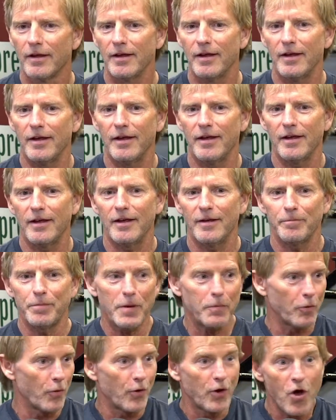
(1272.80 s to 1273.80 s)
it, it,
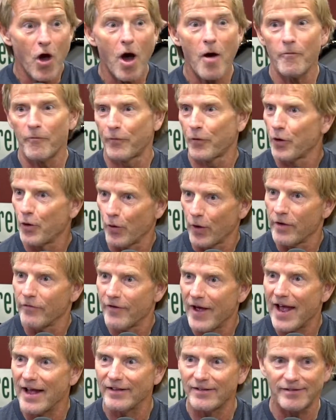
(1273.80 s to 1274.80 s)
people come for your
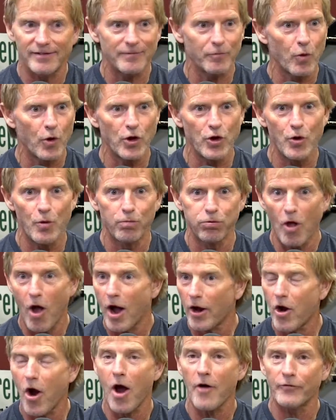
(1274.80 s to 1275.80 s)
events where you
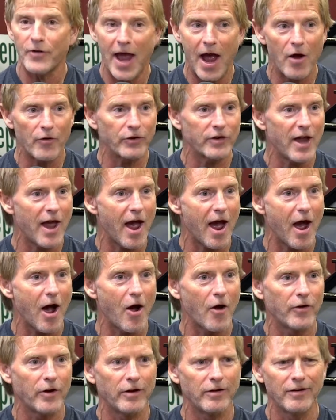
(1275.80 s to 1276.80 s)
block off
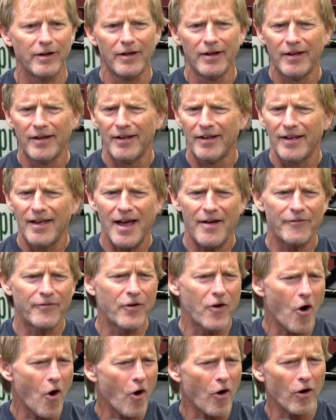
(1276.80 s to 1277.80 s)
downtown and have
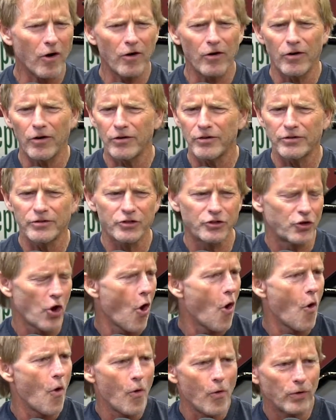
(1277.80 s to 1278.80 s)
car
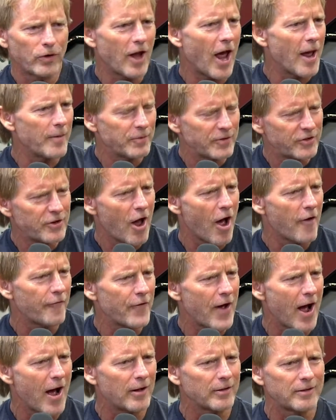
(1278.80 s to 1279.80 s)
show type
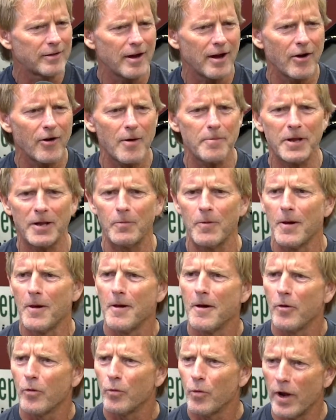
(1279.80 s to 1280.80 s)
stuff out there. I mean,
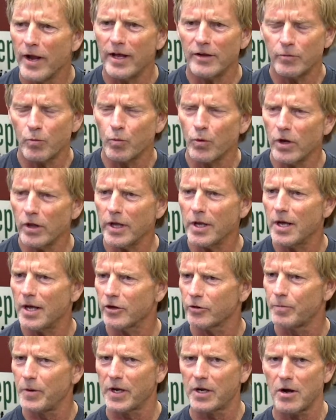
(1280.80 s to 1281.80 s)
it really
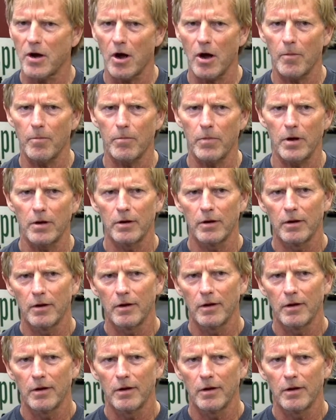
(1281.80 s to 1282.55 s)
has become